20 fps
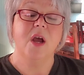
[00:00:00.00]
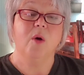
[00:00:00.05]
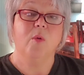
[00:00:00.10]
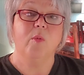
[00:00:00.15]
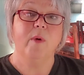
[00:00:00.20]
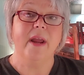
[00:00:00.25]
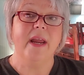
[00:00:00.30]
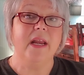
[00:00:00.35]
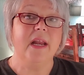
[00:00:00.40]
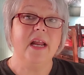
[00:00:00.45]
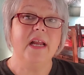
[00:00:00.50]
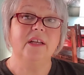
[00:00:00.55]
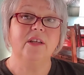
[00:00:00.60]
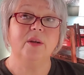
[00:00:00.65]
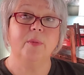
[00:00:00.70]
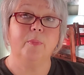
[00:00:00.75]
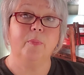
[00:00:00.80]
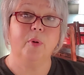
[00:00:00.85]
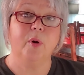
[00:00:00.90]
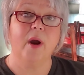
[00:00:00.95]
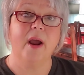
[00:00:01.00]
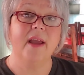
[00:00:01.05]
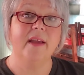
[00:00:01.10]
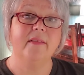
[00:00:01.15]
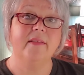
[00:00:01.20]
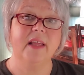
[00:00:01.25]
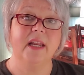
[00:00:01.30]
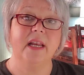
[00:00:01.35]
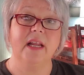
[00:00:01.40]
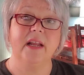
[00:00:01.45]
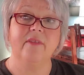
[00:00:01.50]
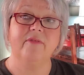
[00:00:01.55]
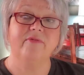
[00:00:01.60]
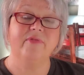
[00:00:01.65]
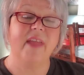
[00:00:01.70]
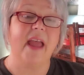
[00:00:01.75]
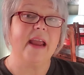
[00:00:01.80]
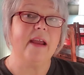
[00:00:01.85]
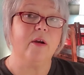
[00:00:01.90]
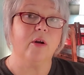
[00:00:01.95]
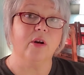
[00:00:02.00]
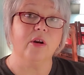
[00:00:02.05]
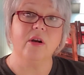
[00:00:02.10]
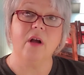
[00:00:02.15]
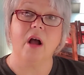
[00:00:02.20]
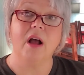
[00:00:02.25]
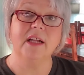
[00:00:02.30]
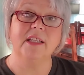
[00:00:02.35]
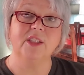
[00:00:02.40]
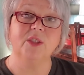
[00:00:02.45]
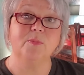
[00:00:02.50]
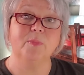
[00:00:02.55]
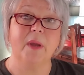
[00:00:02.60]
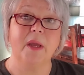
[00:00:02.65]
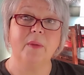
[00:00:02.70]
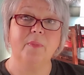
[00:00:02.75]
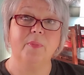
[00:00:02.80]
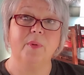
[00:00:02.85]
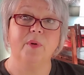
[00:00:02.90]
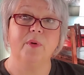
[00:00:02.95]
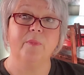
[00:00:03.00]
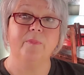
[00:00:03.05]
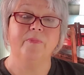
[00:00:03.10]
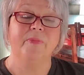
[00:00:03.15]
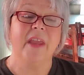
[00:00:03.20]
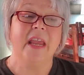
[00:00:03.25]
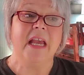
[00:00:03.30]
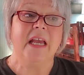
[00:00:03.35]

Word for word: we need to pray that if they are God's people,